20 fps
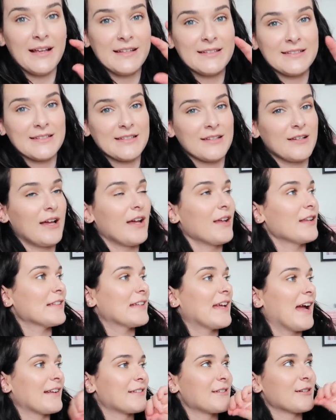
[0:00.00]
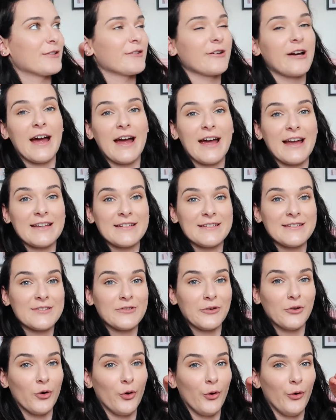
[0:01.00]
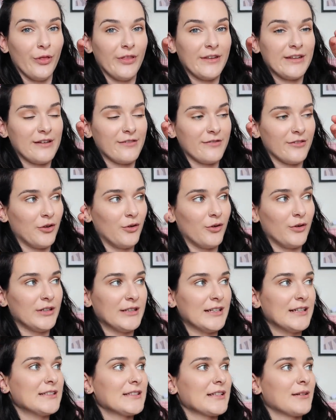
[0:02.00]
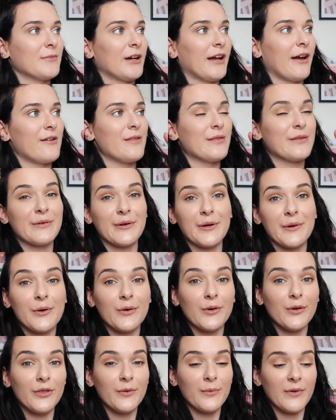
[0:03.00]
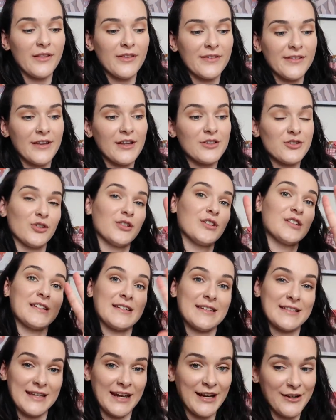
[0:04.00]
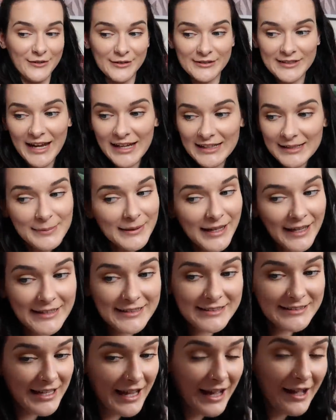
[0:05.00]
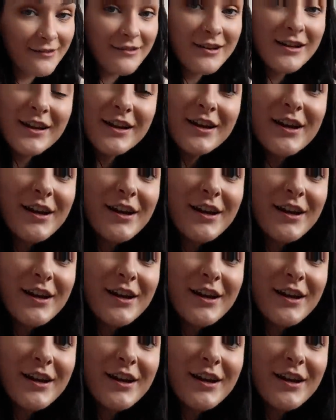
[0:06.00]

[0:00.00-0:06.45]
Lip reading: has categorised all the different orders, and we're going through all the ones that are just single daily planners now.